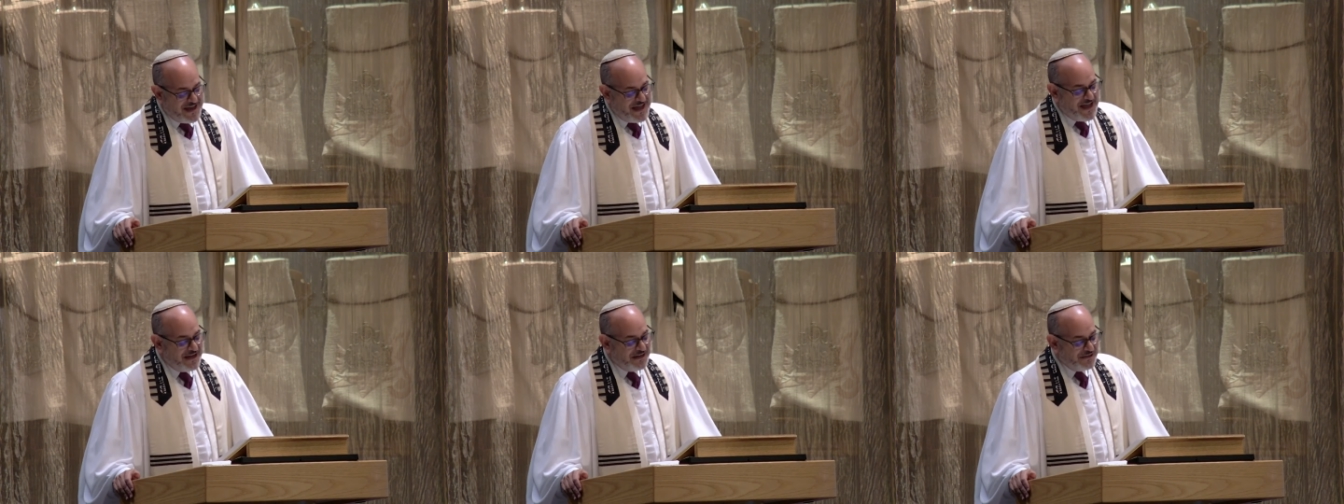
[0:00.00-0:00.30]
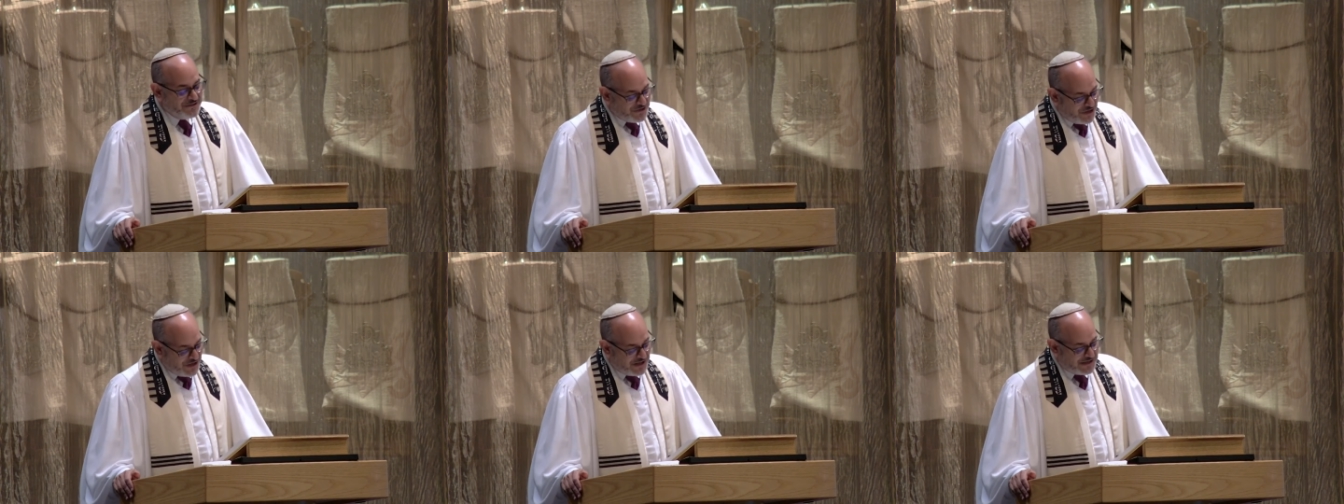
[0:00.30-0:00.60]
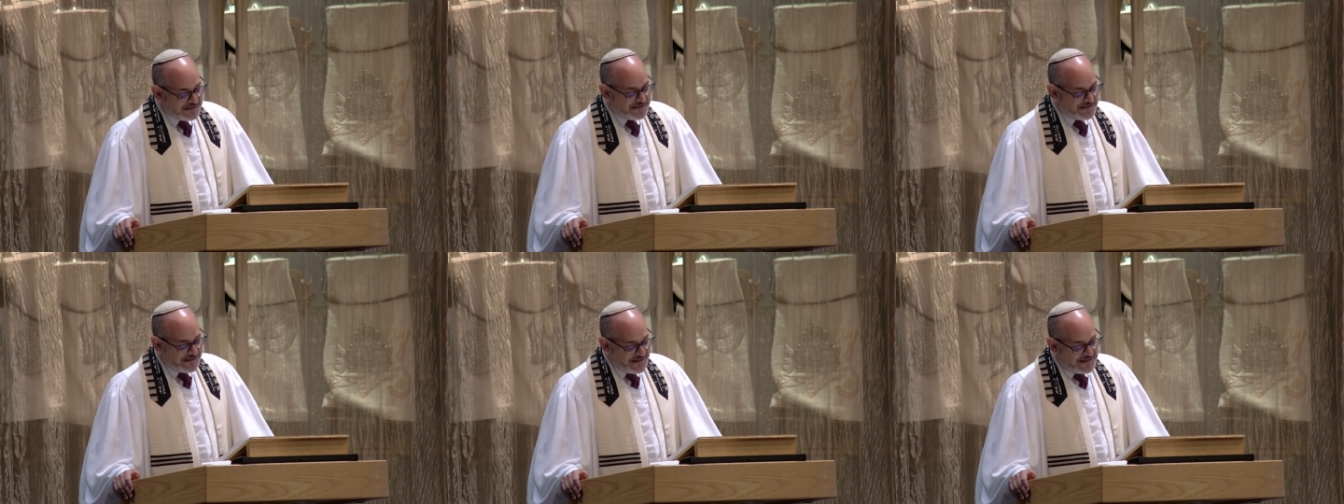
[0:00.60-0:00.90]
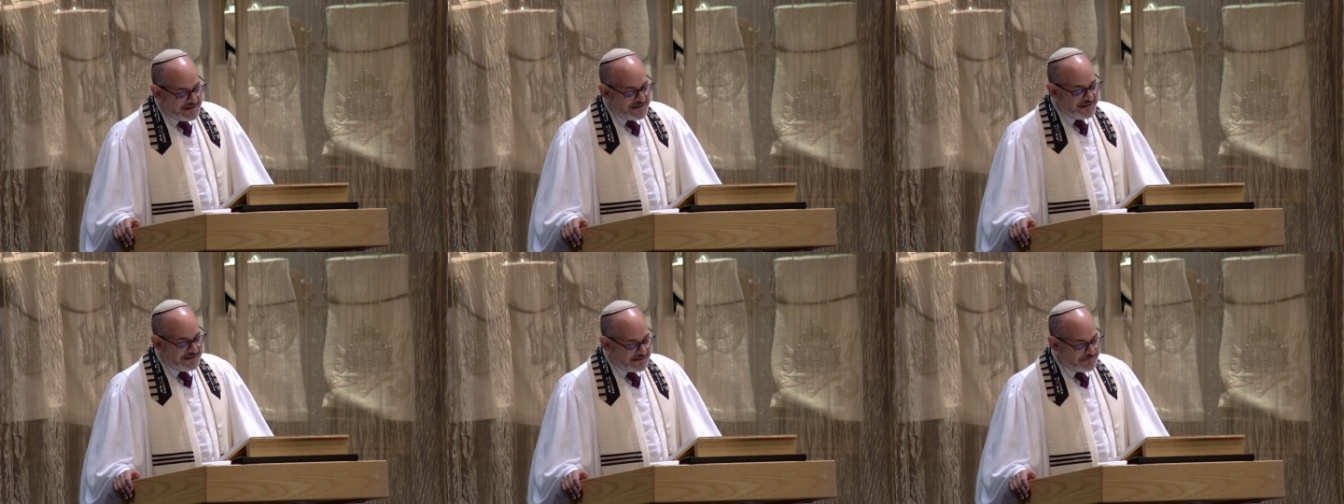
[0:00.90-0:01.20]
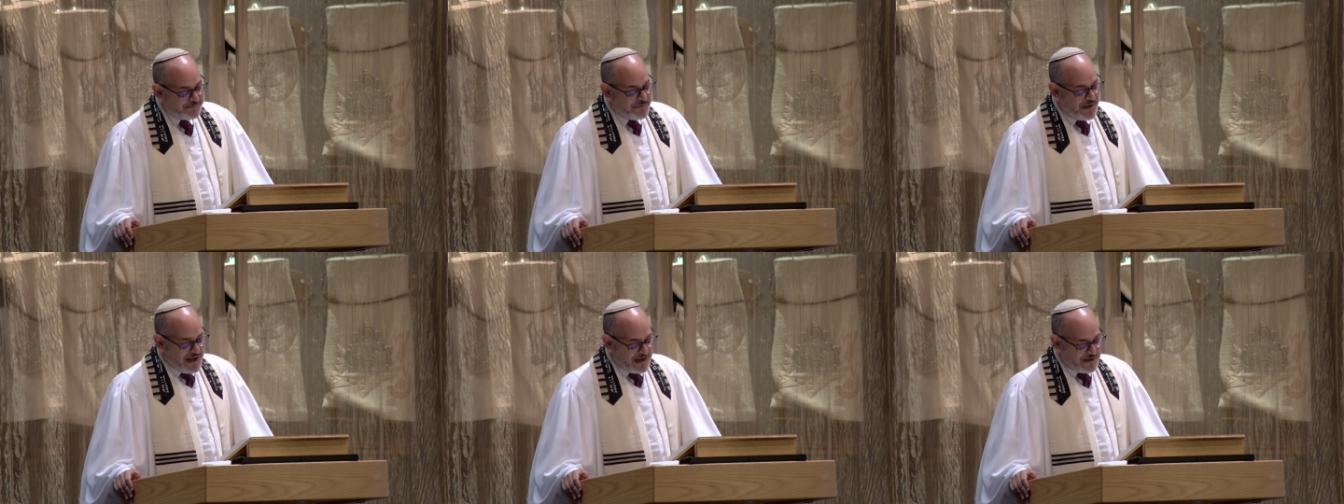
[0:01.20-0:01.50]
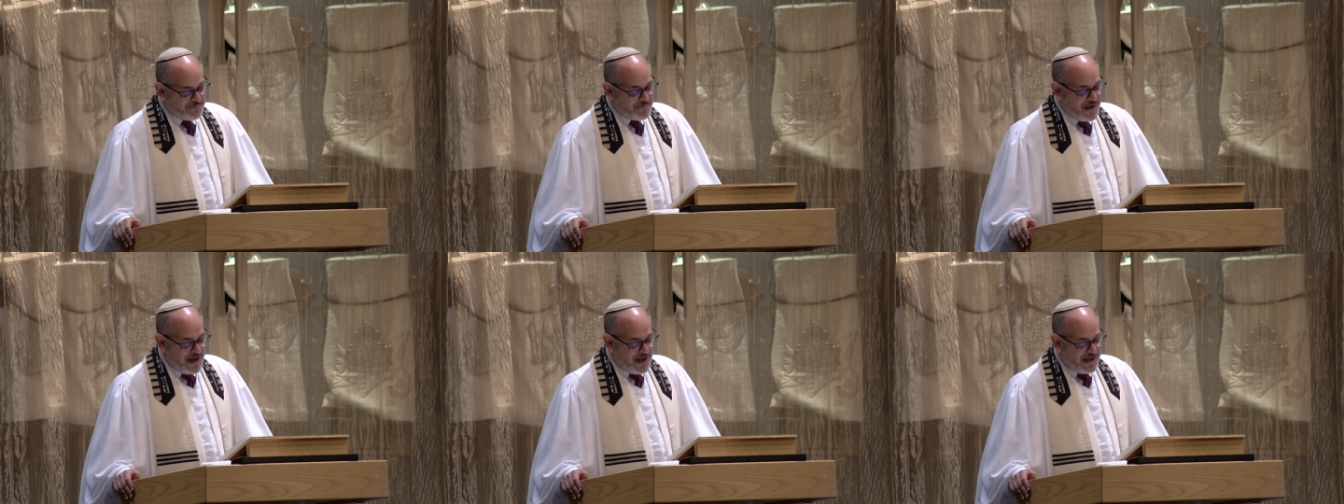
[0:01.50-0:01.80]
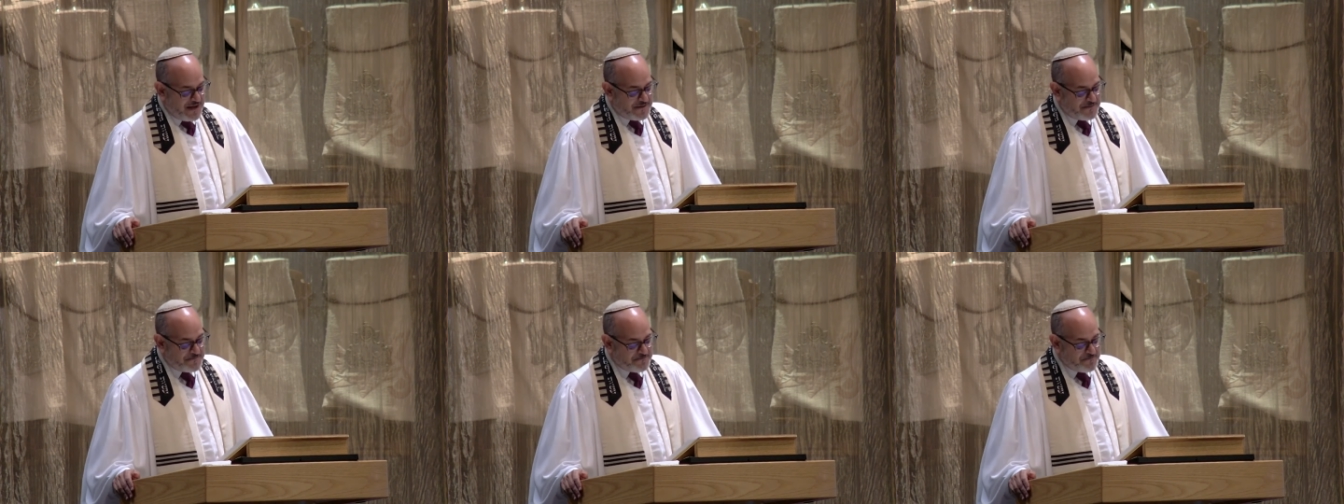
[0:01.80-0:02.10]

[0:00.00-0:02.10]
and tossed in his backpack.